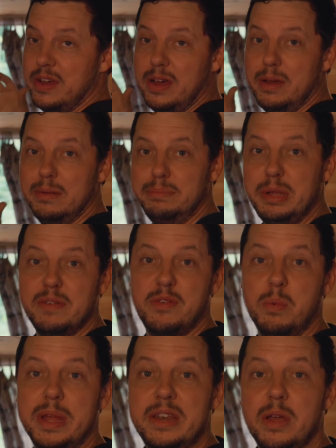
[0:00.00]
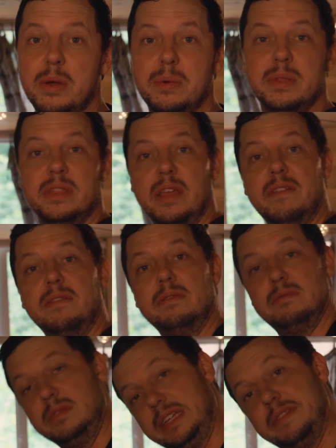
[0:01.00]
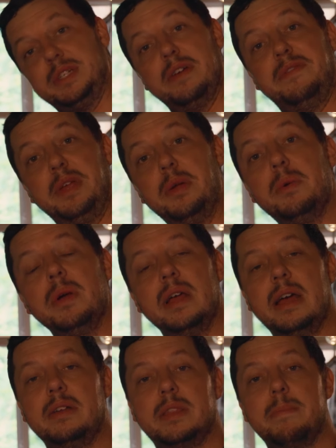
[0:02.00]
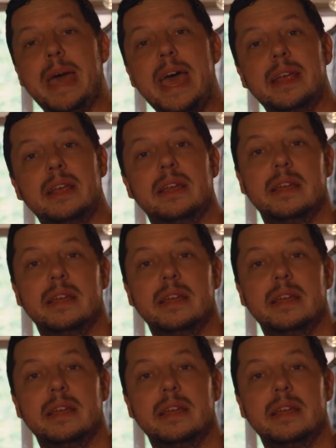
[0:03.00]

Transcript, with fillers: a beautiful window that gives you a view out the back.